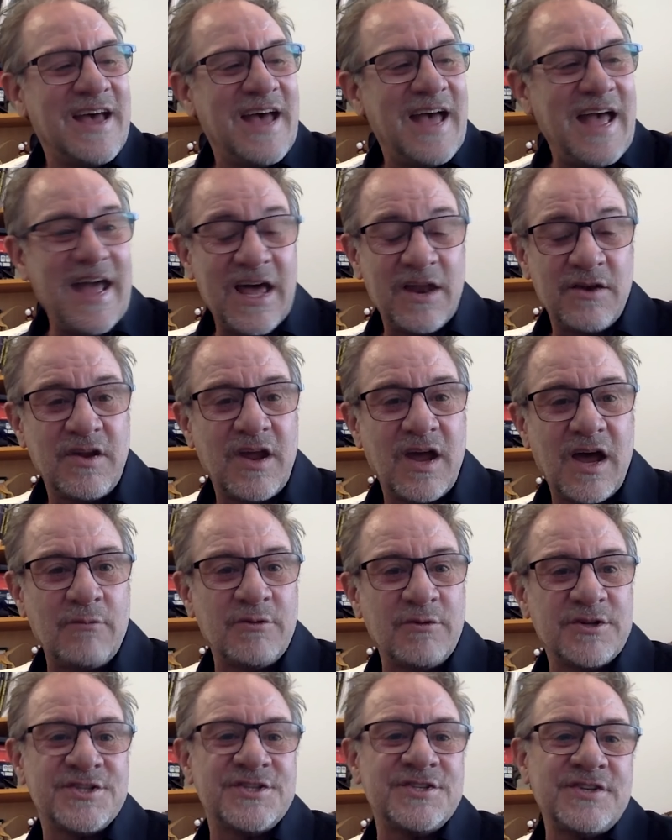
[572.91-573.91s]
And I
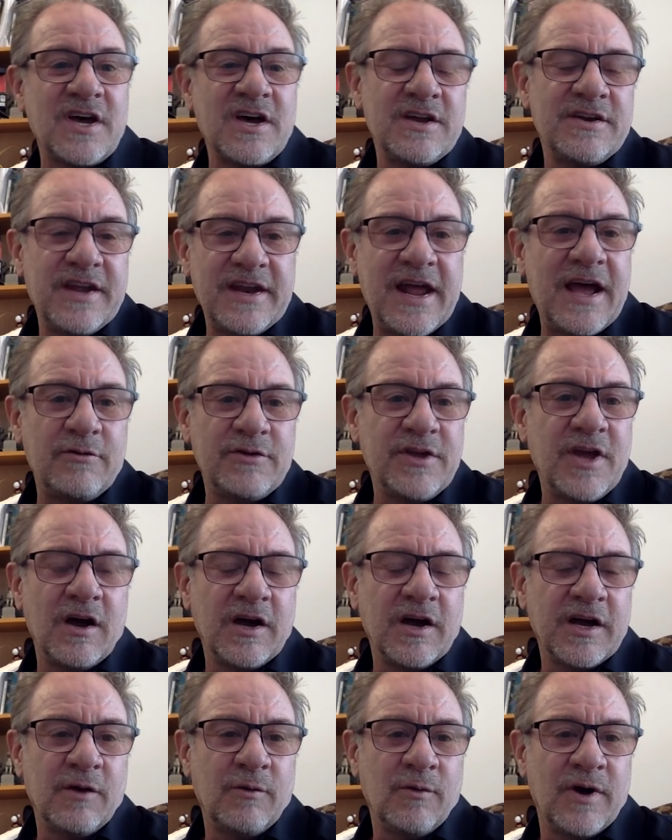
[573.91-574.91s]
was stunned at how
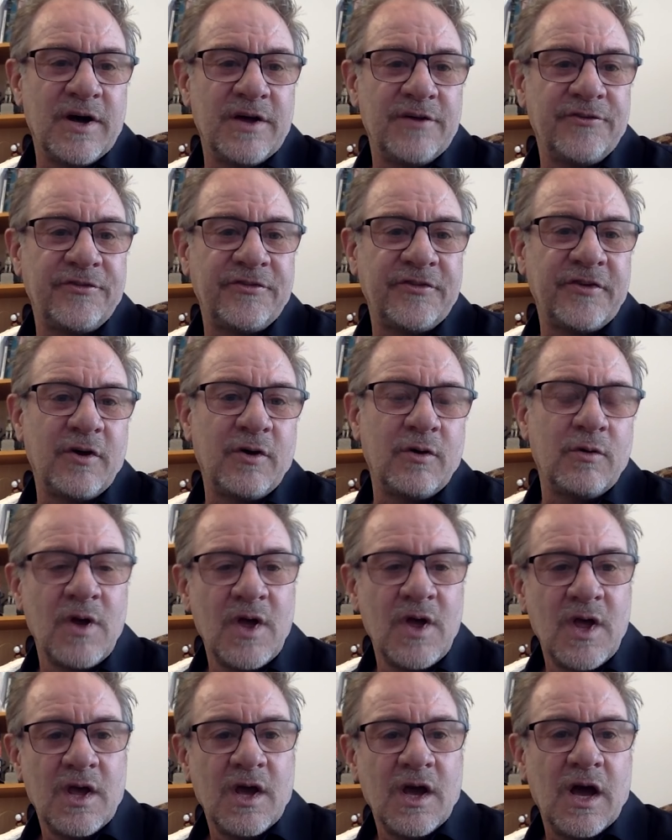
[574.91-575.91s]
young it was. So,
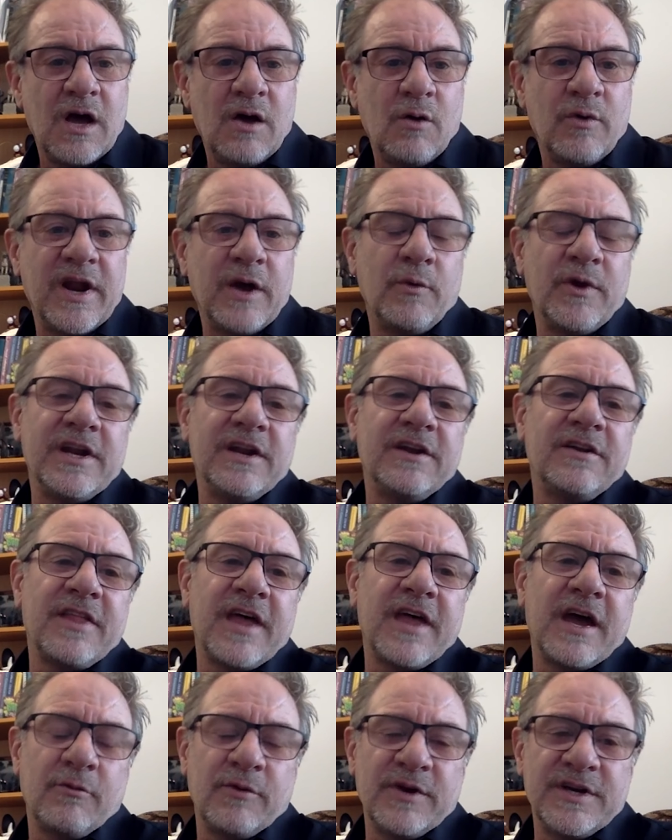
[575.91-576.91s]
uh, when I went into
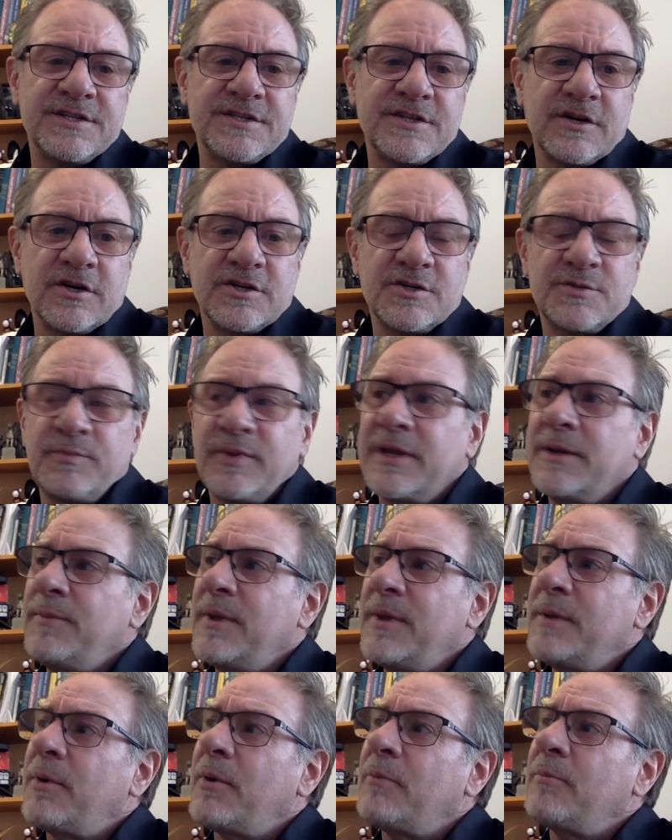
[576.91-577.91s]
that research,
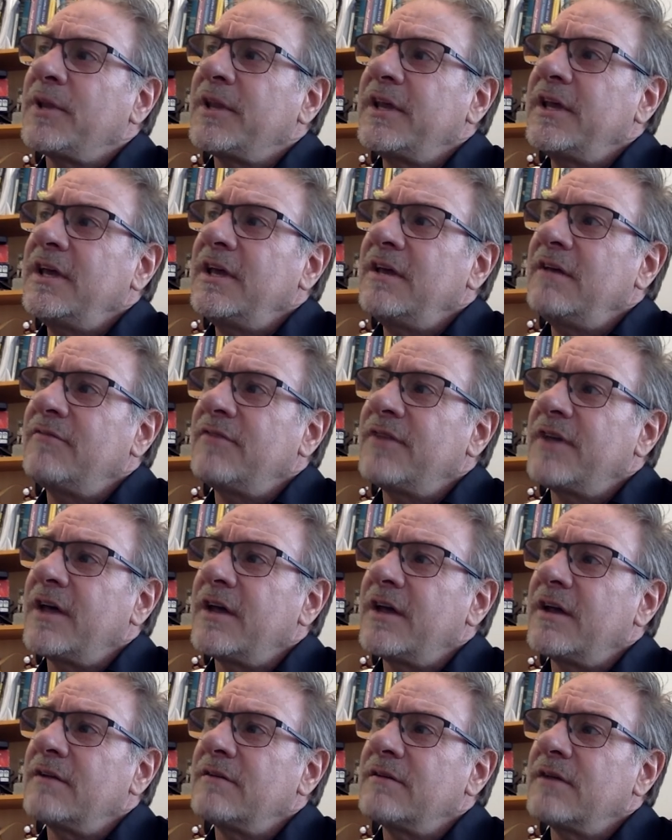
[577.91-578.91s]
people believe
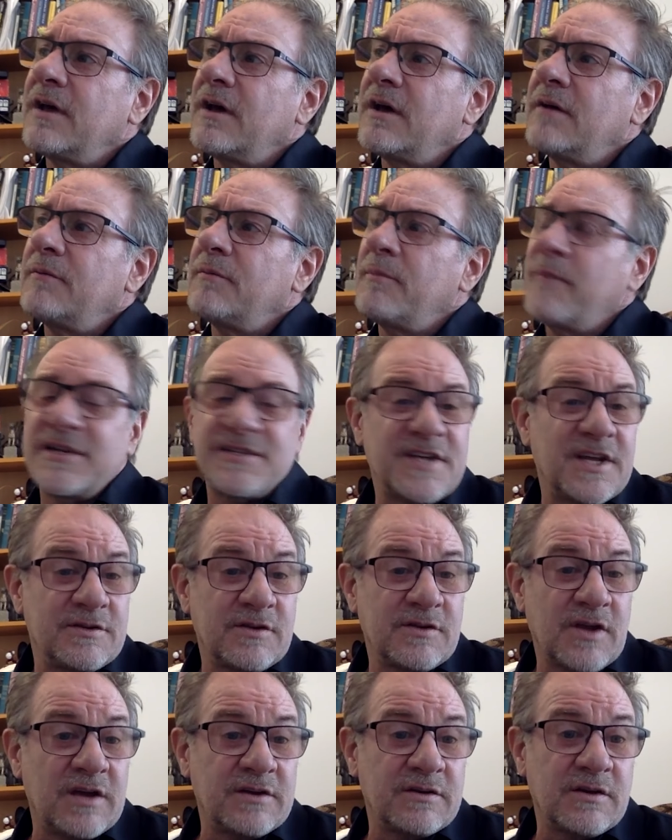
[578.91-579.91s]
that, uh, based
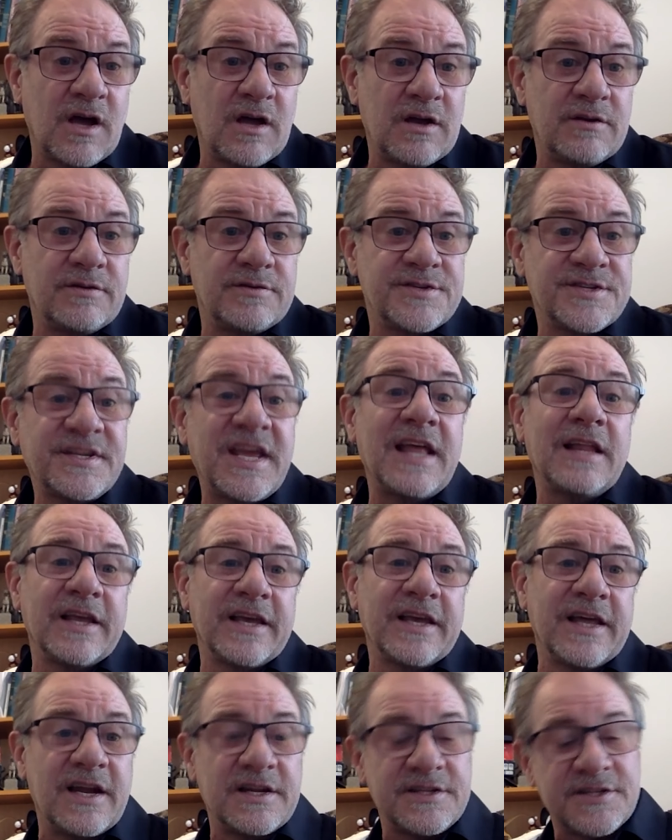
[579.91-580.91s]
on, on, on
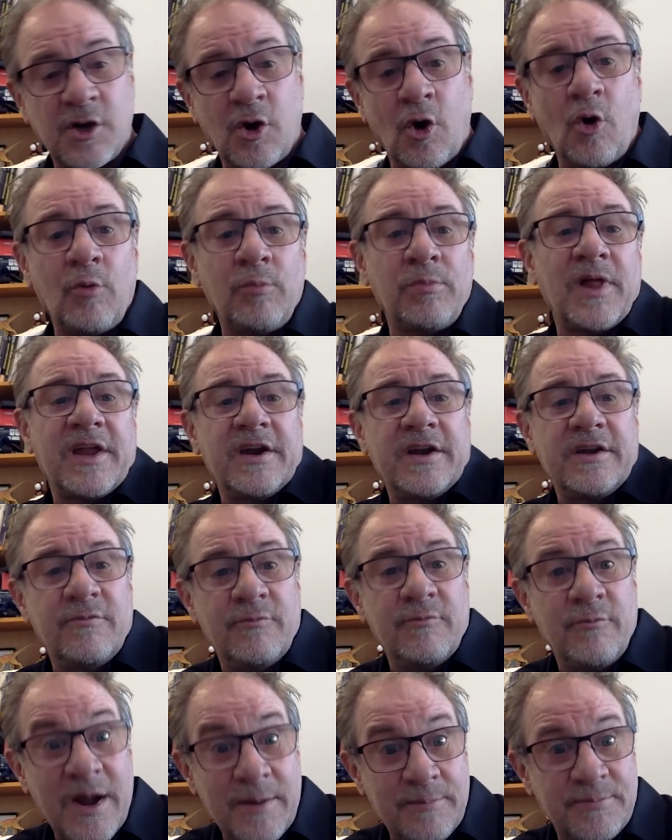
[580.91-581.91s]
scaling it as a cold-blooded
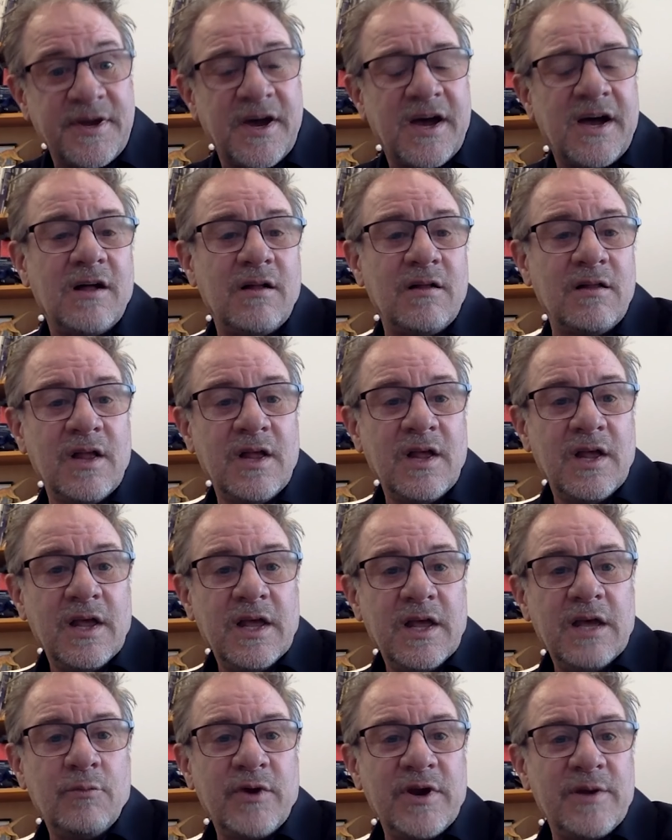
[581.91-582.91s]
reptile,
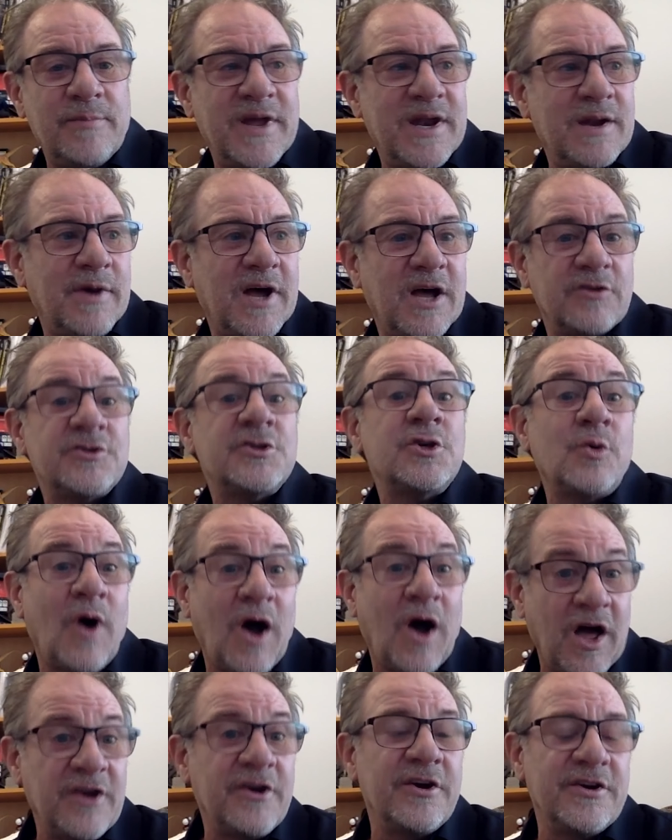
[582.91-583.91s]
it would have been about two
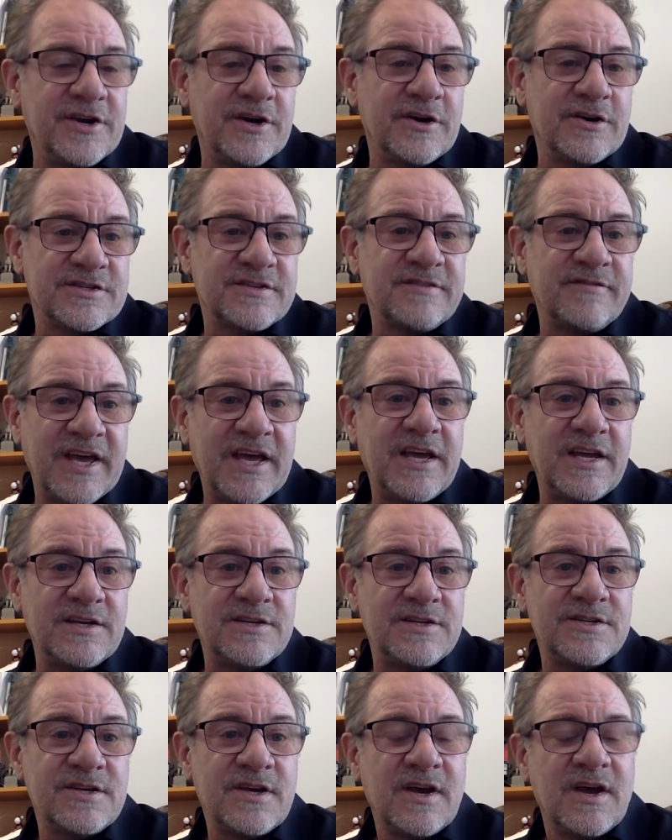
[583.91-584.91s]
hundred years of
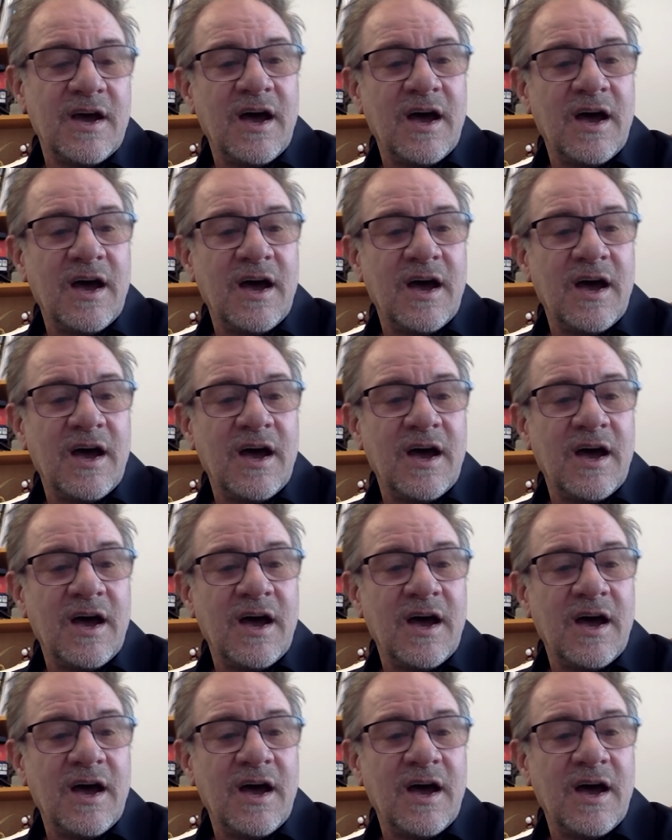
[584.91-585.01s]
age.